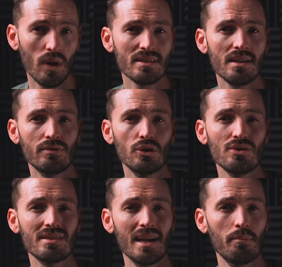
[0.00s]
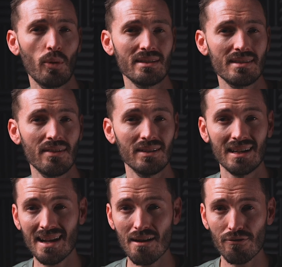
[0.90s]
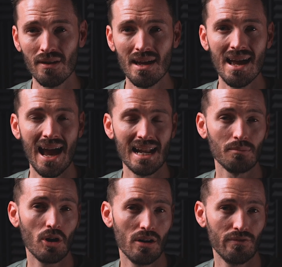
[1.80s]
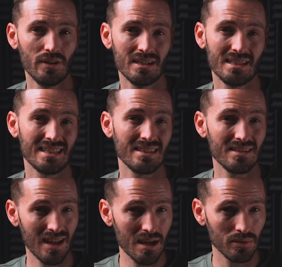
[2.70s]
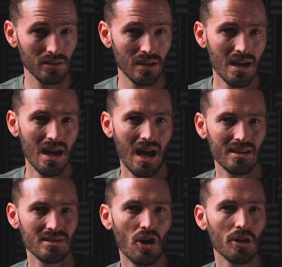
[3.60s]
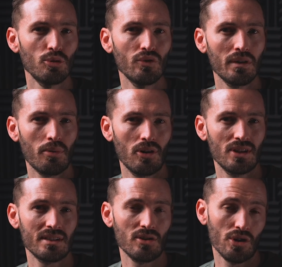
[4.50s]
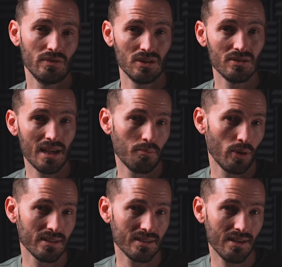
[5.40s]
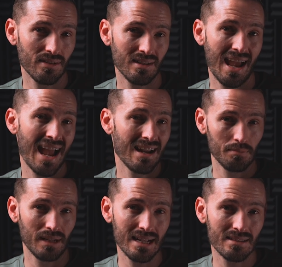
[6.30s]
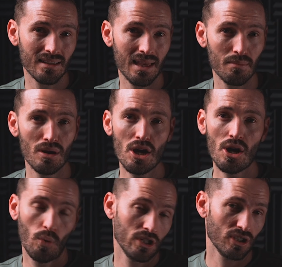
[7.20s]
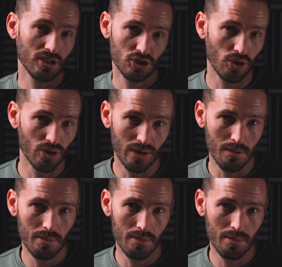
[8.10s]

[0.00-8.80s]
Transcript: Once I've used 10.7 enough and I'm confident it's stable, I'll start moving projects over to 10.7 and updating them, which I'll show you in a